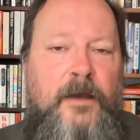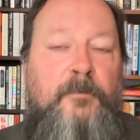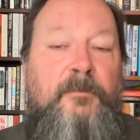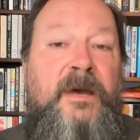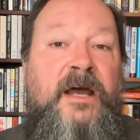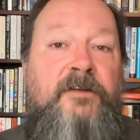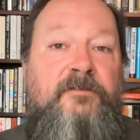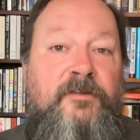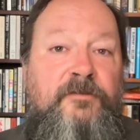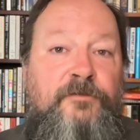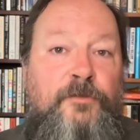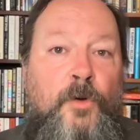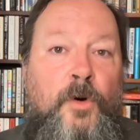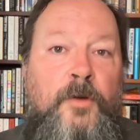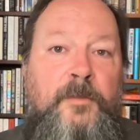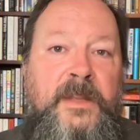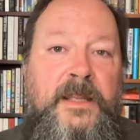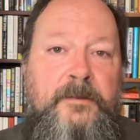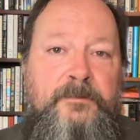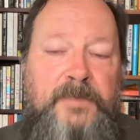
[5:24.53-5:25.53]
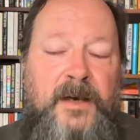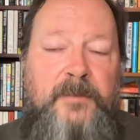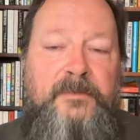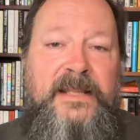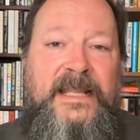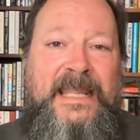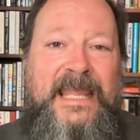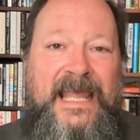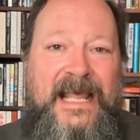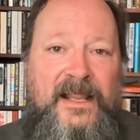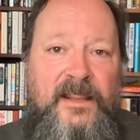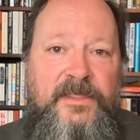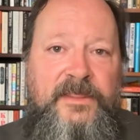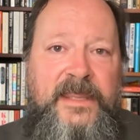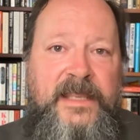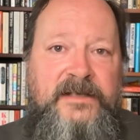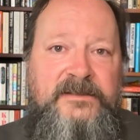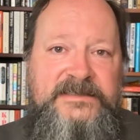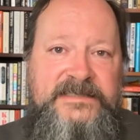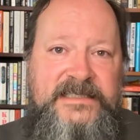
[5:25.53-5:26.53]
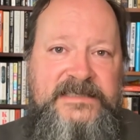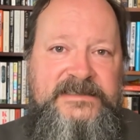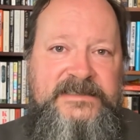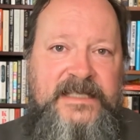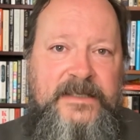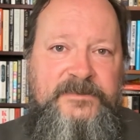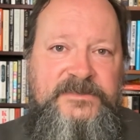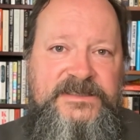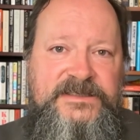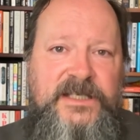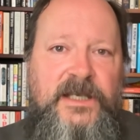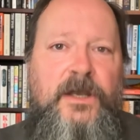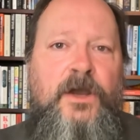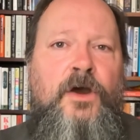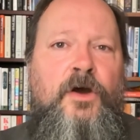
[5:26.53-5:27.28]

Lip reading: by reforming public healthcare systems,